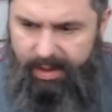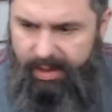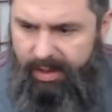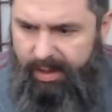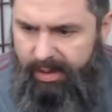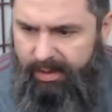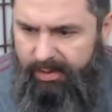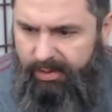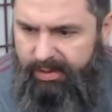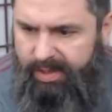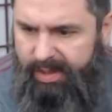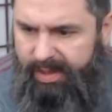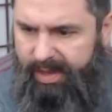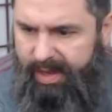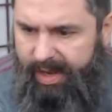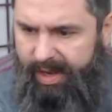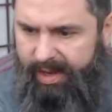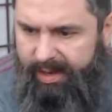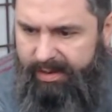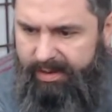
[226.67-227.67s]
Looking
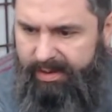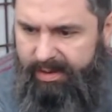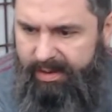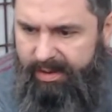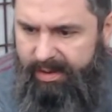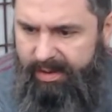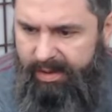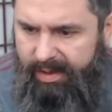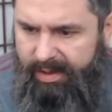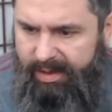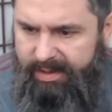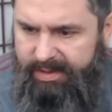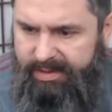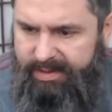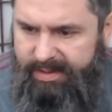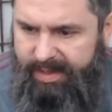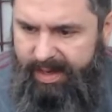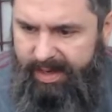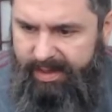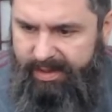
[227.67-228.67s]
at
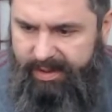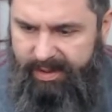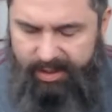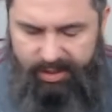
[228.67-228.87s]
inside there,